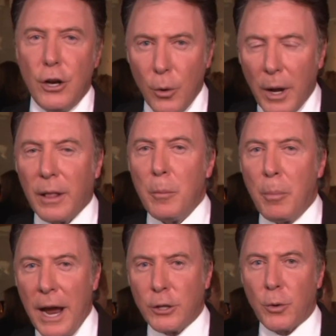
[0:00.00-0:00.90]
New England
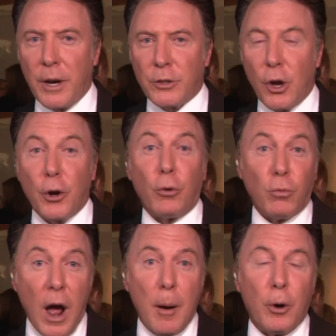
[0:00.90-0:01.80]
Patriots owner
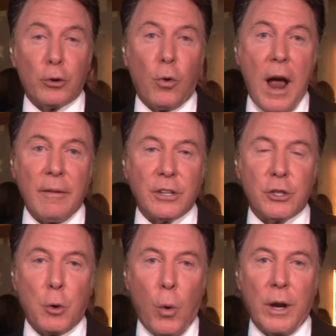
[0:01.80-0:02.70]
Robert Kraft
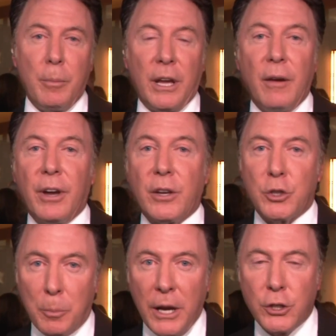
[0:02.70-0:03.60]
is going to be giving a
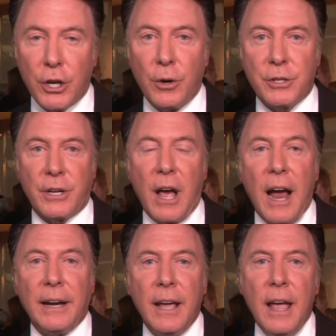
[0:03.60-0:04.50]
speech here
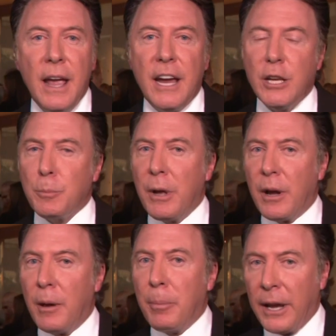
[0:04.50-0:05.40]
tonight. He's
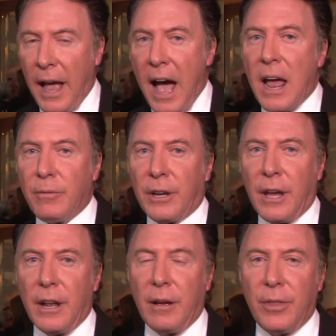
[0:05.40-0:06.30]
been a big
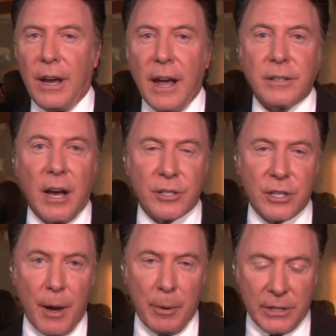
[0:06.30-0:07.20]
advocate of the
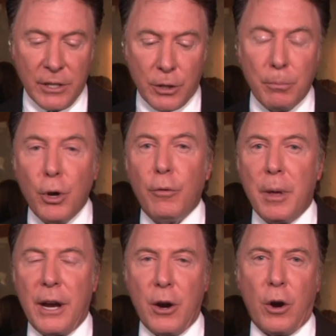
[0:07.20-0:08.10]
anti-Semitism
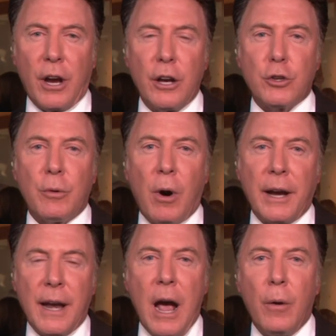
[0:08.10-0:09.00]
movement in our country
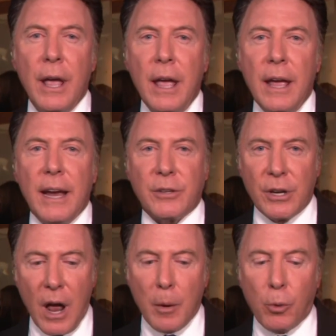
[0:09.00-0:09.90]
right now. He
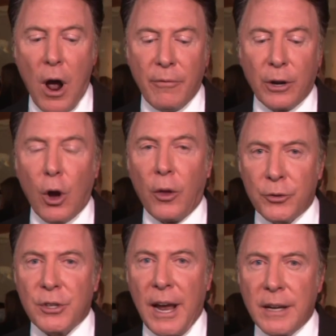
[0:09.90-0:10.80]
has a nonprofit called
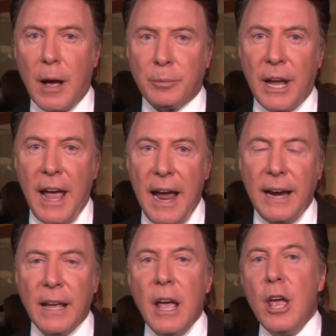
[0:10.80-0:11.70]
Stand Up to
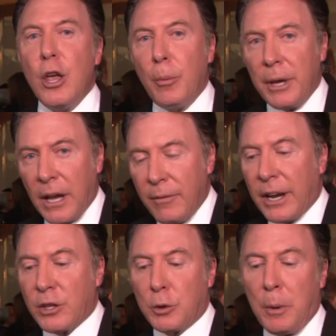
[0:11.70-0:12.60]
Hate. He'll be
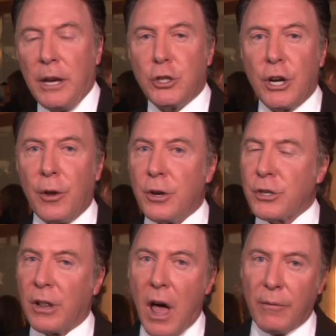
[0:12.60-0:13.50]
giving a speech here.
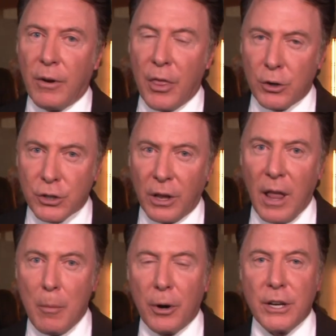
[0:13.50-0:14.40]
There's a lot of other
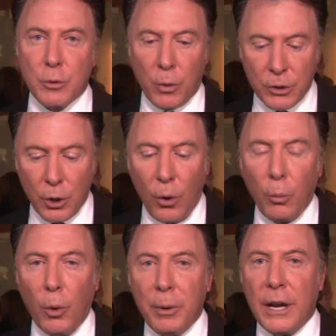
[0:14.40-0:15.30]
celebrities we're
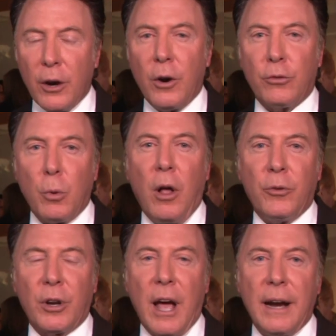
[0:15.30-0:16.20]
told will be here as well
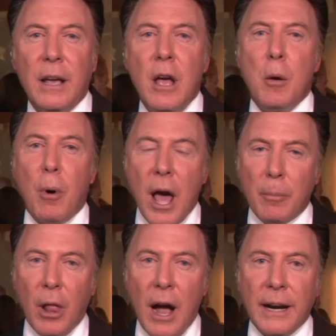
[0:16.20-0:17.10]
tonight.
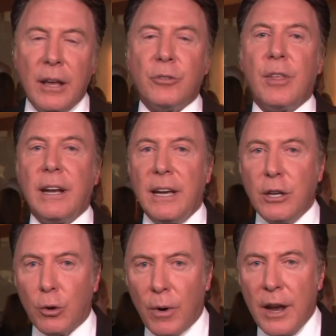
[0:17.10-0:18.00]
Bottom line is they
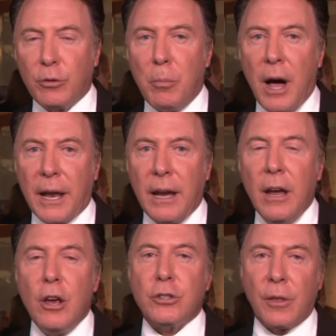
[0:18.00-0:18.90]
need to raise money
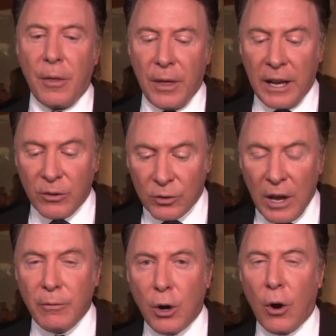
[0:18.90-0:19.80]
so that they can
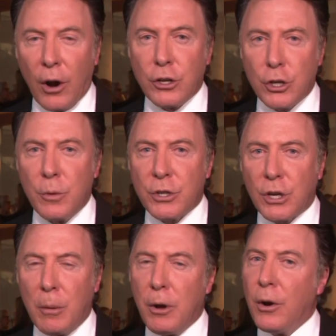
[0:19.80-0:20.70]
safeguard our Jewish
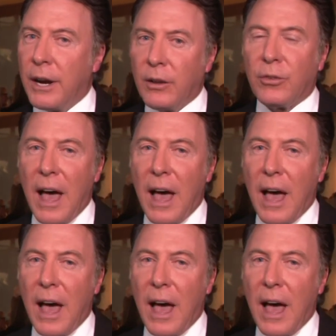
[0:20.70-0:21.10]
communities.